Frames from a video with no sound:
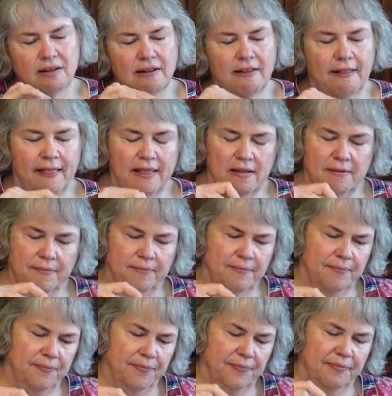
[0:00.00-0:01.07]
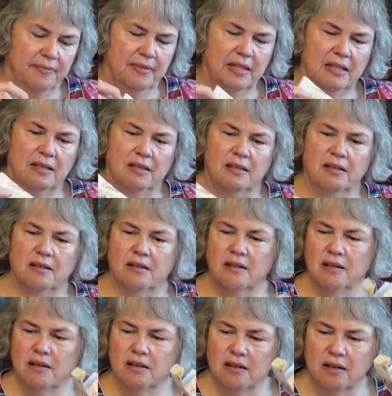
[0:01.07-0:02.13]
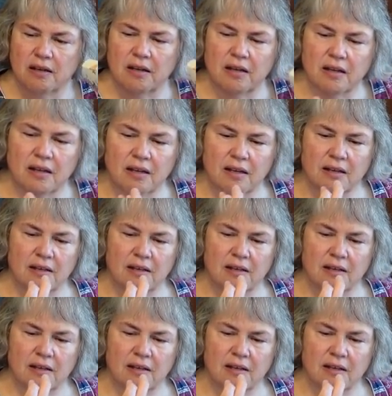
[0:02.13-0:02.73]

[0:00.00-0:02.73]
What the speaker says: Nobody speaks.